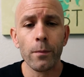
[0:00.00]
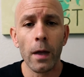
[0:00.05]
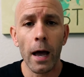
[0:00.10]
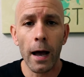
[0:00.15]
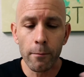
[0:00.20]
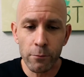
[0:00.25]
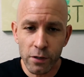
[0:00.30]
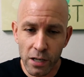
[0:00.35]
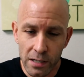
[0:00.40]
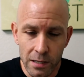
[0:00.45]

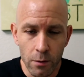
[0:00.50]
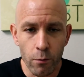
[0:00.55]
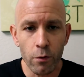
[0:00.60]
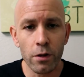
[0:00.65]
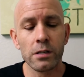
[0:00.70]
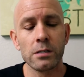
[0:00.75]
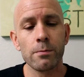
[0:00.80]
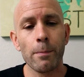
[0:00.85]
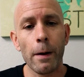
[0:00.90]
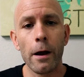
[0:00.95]
I'm Jesse with
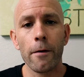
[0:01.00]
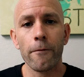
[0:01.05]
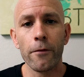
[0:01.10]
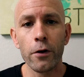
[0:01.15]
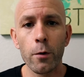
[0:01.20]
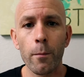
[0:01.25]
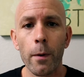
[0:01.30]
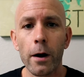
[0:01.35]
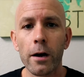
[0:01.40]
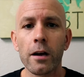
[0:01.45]
Inspire
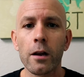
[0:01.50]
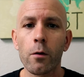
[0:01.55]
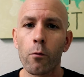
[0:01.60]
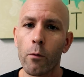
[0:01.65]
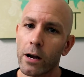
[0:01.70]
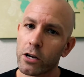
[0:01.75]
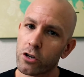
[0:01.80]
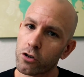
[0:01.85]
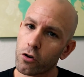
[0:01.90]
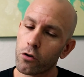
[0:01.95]
Video Marketing,
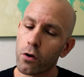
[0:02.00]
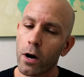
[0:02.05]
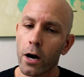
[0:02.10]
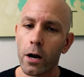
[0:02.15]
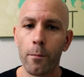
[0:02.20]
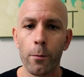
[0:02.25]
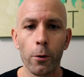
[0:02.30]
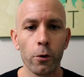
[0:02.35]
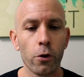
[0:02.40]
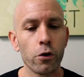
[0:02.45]
where I show you how
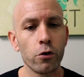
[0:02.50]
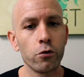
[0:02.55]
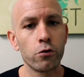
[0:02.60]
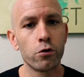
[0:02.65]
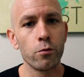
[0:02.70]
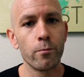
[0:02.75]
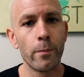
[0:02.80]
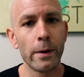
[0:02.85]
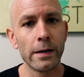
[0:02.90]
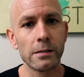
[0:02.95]
to build a
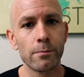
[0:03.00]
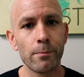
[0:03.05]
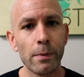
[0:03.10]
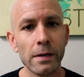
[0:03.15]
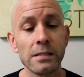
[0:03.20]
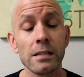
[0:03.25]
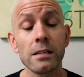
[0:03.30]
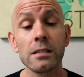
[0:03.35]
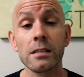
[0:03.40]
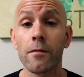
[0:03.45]
YouTube-based
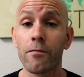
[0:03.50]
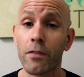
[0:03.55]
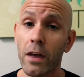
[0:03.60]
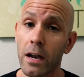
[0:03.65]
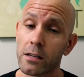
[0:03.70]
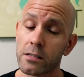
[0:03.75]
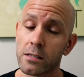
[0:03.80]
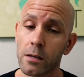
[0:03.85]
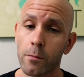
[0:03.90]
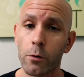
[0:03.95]
business. If
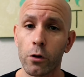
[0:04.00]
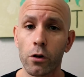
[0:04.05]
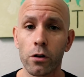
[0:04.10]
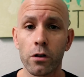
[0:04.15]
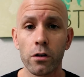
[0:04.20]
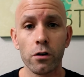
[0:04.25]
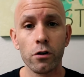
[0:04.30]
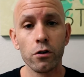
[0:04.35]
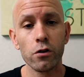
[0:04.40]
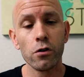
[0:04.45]
that is something you're
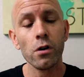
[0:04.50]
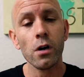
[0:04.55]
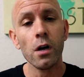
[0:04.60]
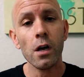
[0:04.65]
looking to do,